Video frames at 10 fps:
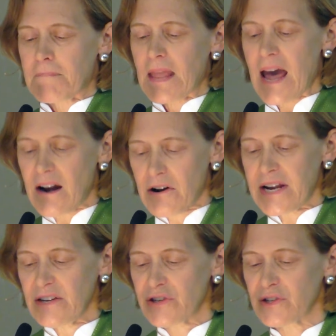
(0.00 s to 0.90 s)
At our
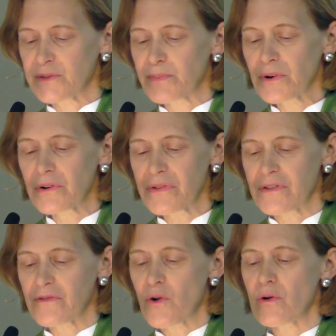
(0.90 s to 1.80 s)
nation's birth,
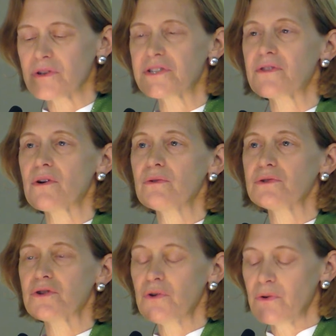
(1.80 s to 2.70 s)
of course,
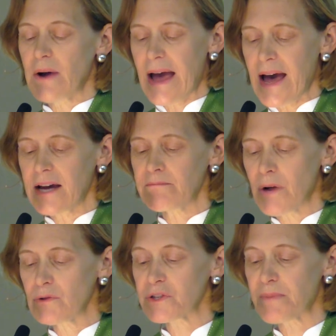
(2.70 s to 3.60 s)
those who had
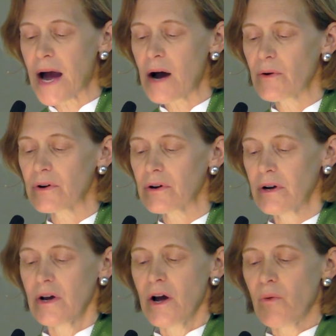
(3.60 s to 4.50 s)
most power
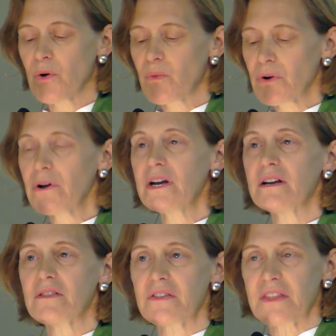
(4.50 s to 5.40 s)
were
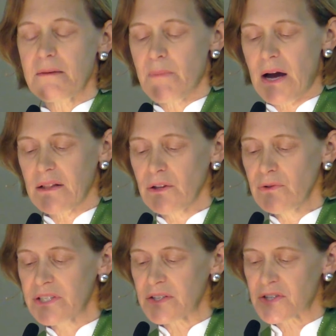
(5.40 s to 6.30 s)
worried that they might
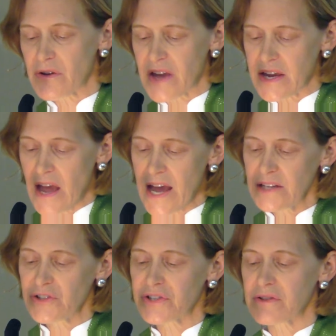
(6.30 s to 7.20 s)
lose it, so they
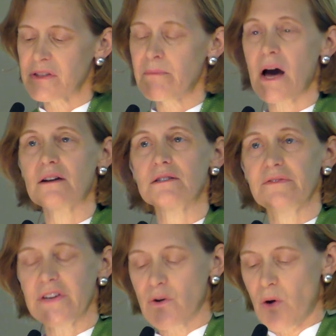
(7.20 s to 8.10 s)
hedged the model
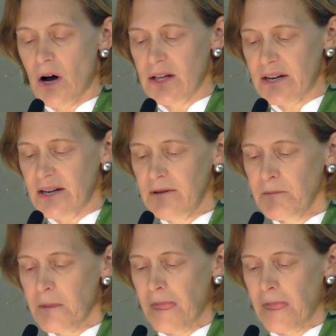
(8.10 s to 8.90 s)
of equality.